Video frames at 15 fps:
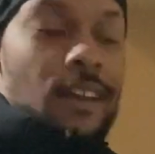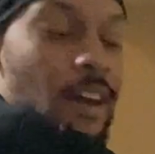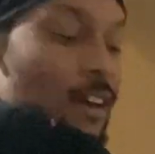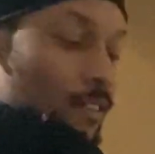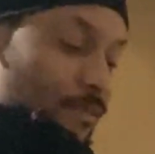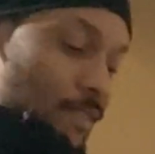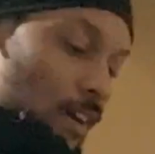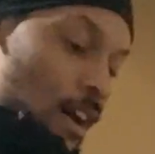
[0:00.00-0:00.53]

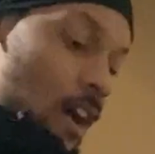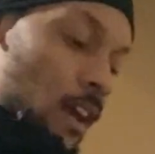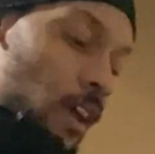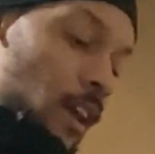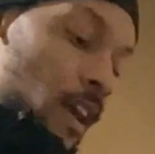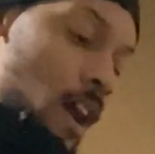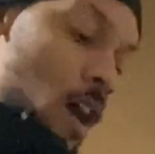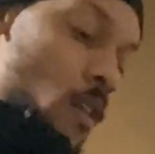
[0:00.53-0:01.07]
Like, fuck out
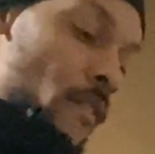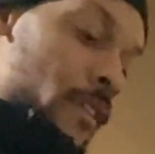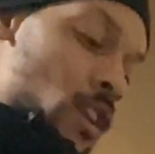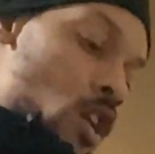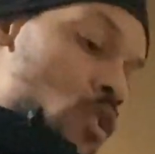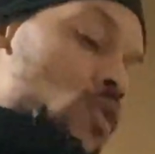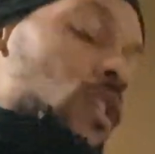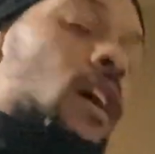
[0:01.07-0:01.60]
of here. I don't even
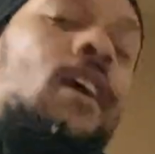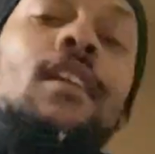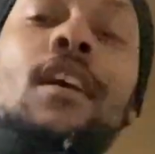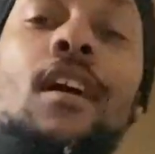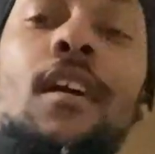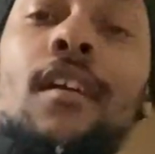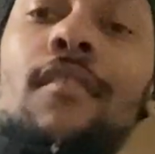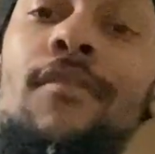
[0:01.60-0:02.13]
know you like
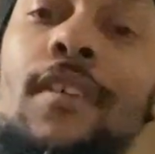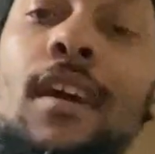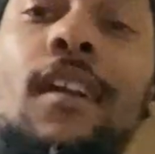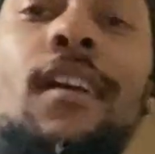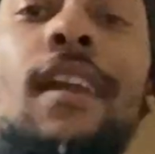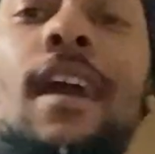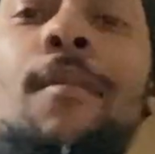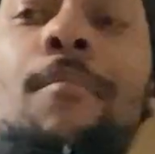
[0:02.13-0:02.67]
that. Fuck, I
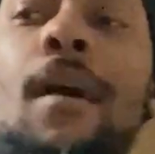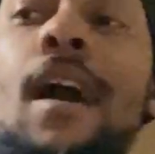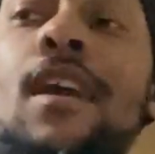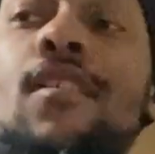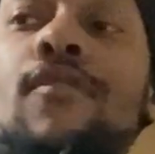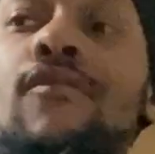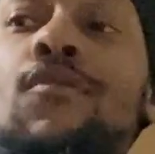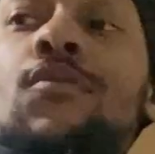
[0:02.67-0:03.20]
look like
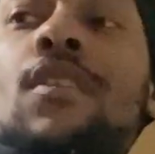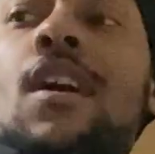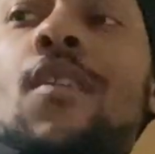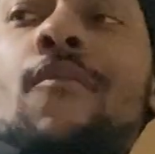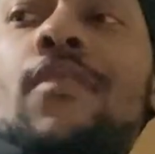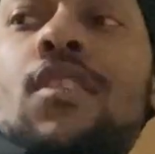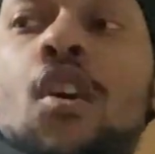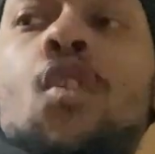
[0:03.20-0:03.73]
buying food. I don't
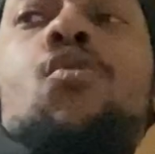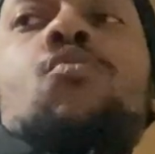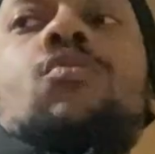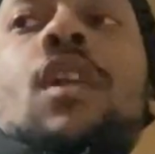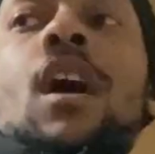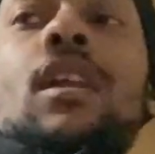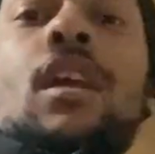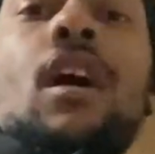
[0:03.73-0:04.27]
even know you
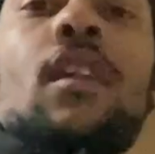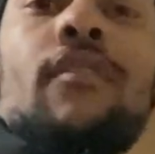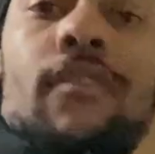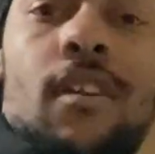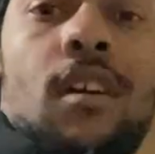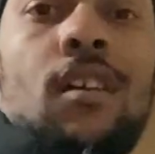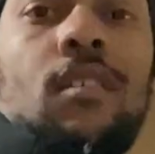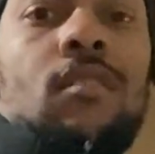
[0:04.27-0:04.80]
like that.
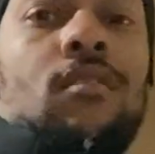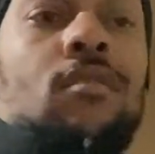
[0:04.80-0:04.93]
Fuck.